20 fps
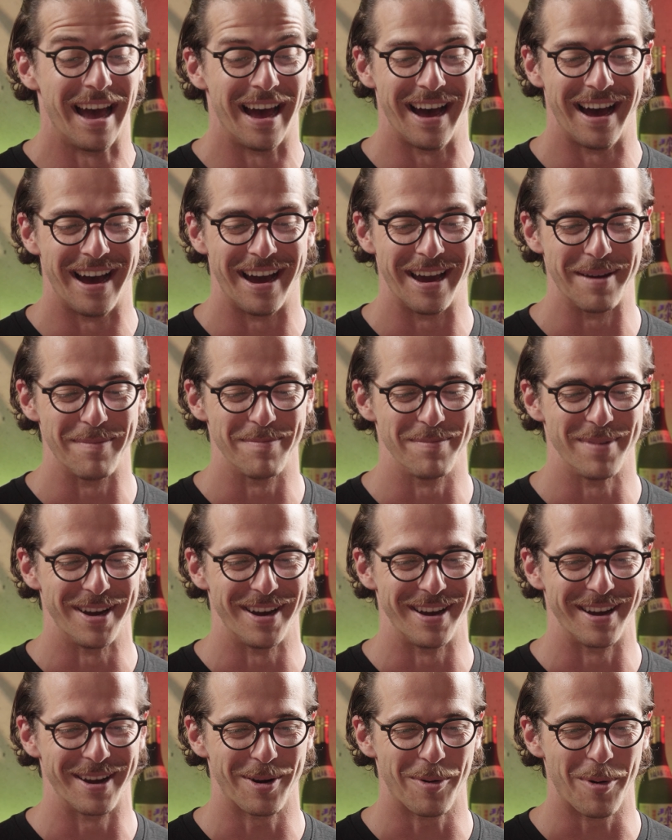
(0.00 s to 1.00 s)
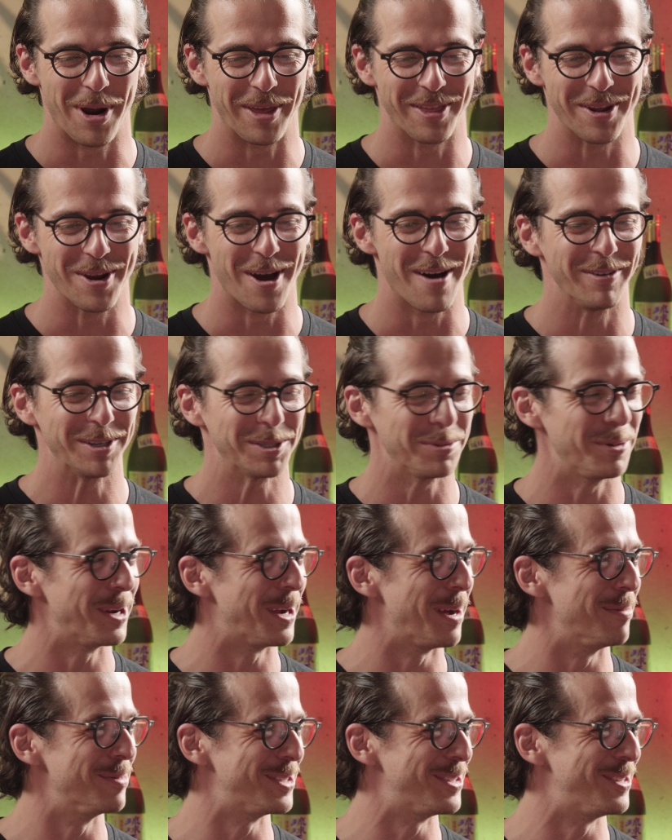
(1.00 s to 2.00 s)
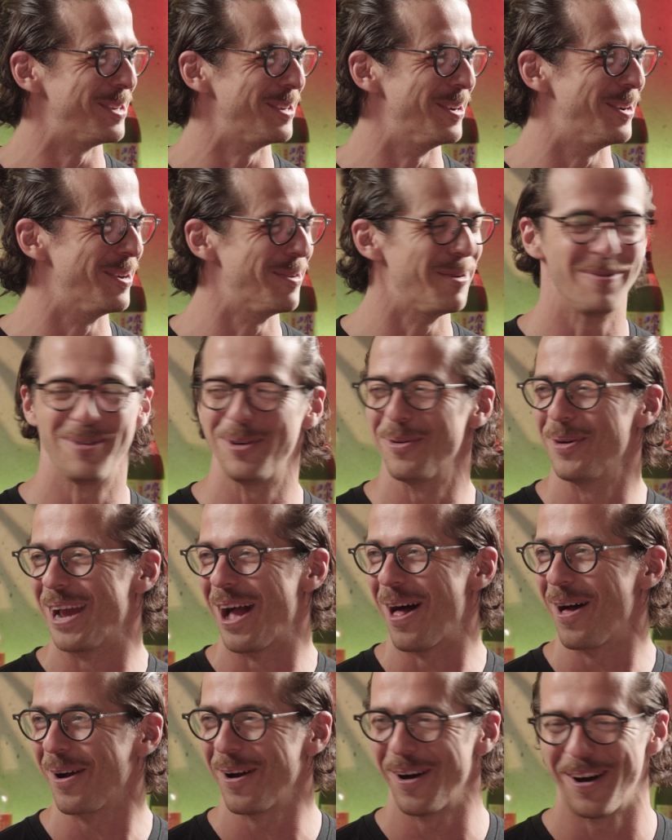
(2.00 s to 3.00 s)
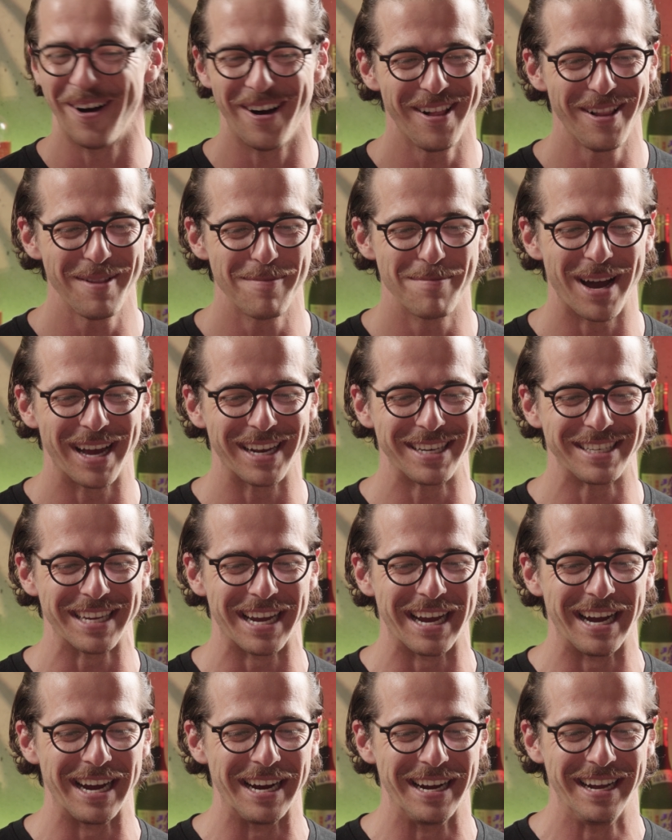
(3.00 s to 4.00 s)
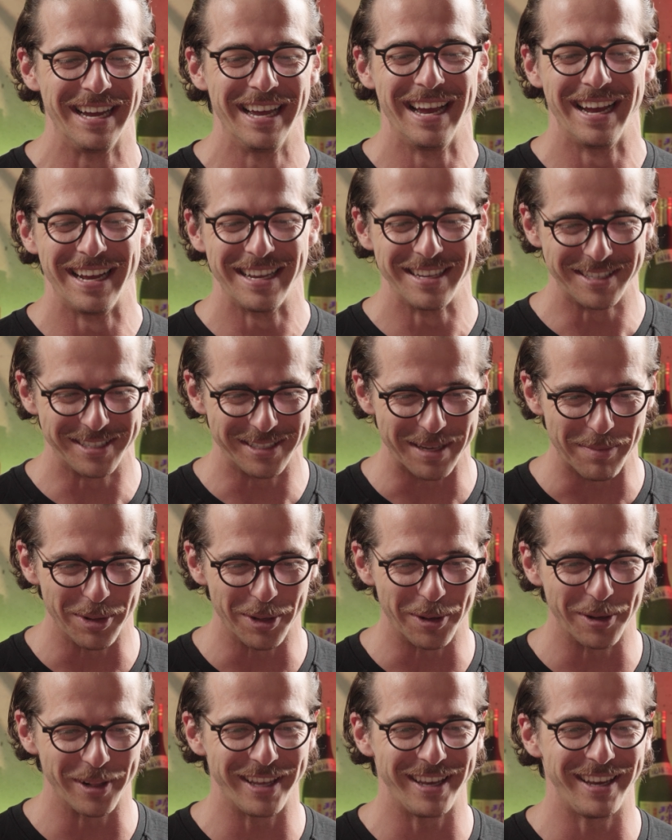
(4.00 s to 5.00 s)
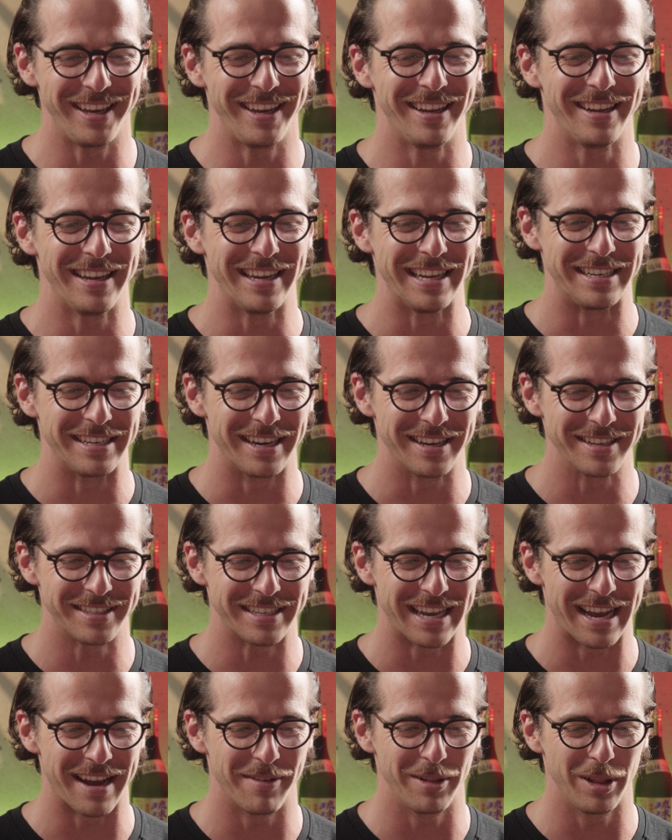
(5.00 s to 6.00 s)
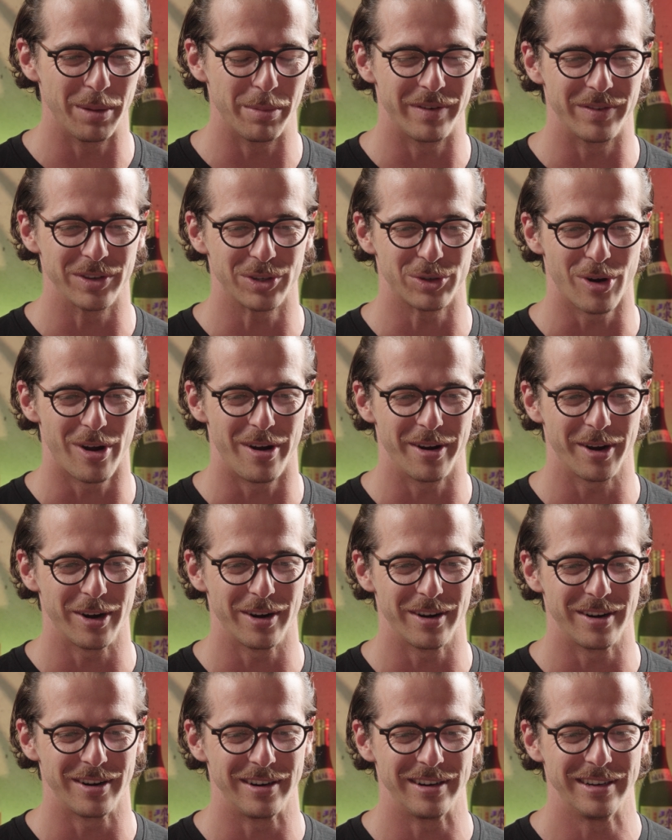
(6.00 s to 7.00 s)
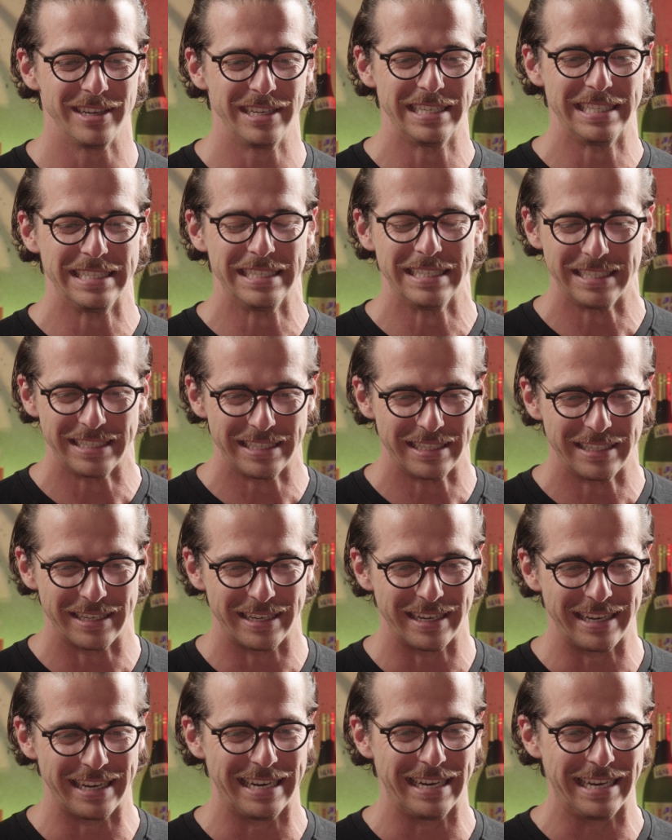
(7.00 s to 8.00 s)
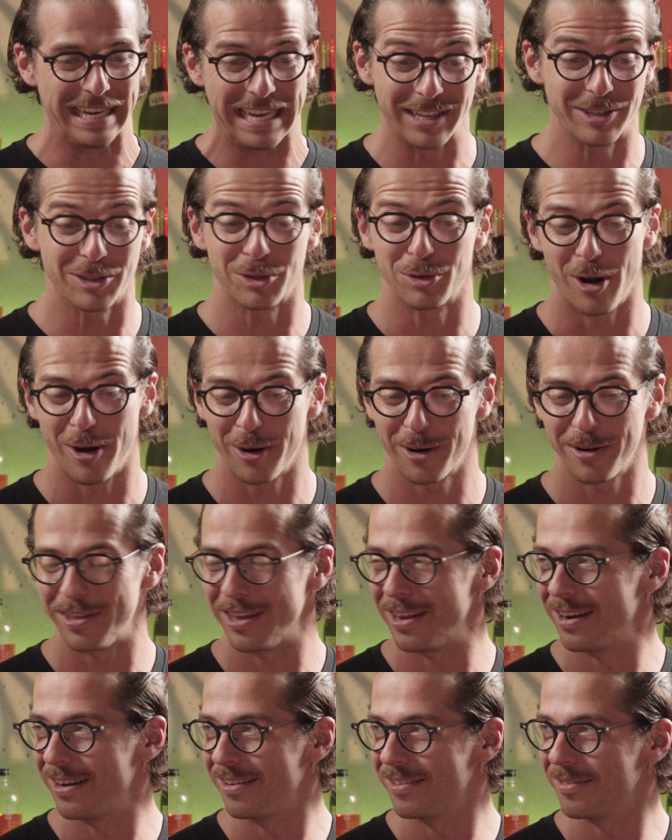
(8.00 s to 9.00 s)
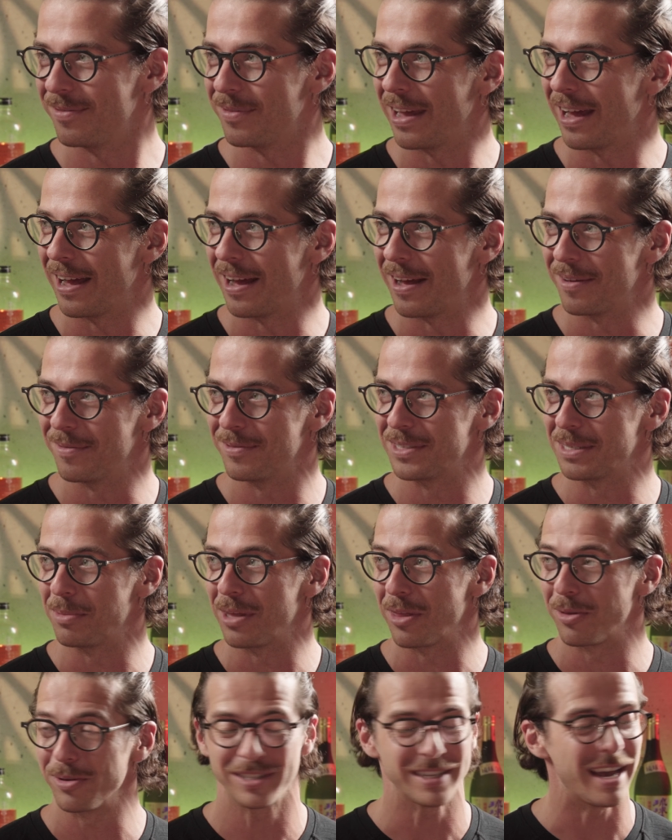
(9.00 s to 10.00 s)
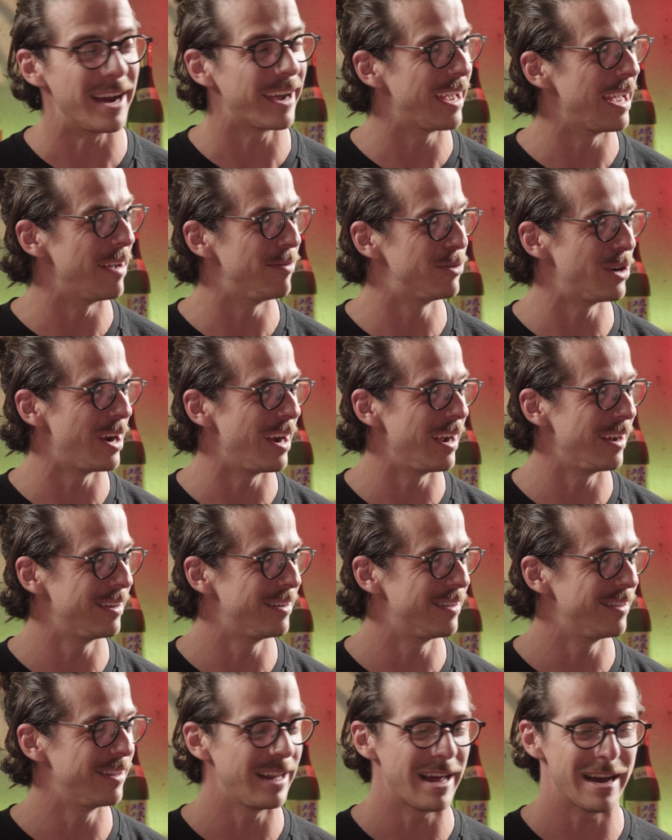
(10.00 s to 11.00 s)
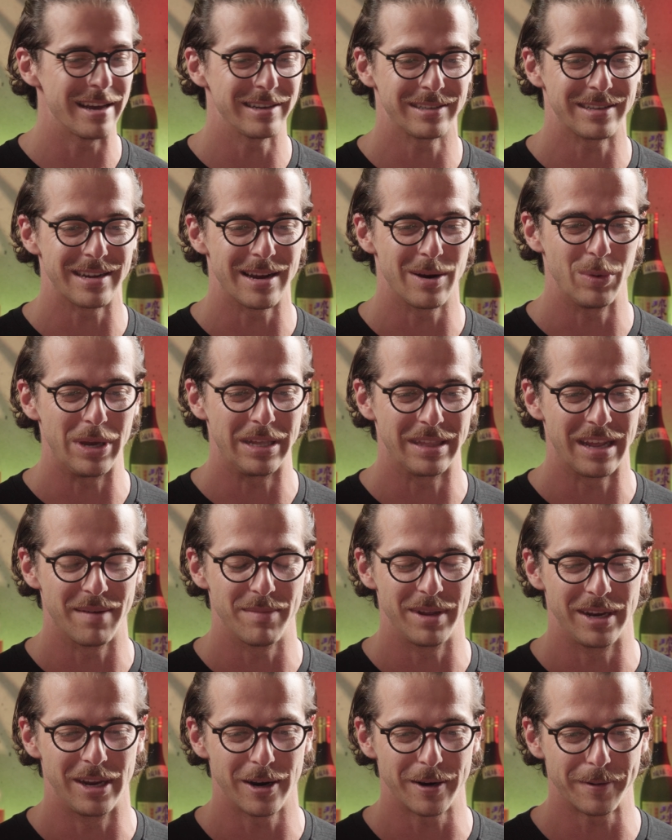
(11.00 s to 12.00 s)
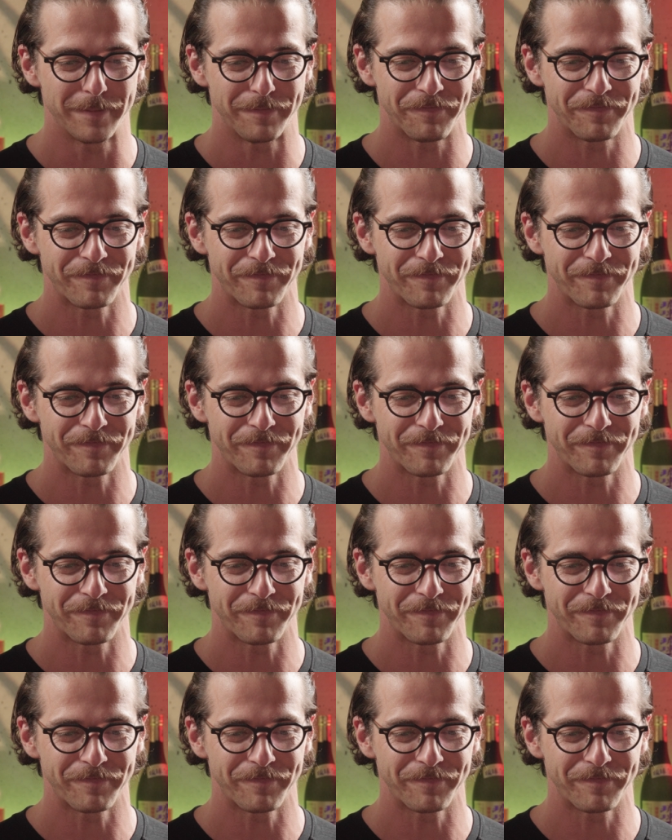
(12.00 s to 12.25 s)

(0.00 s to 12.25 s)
I'm quite the novice when it comes to reviewing alcohol, but similarly, it does have a little bit of a stronger, it hits stronger than some of the other sake I've tried the last week that I've been here.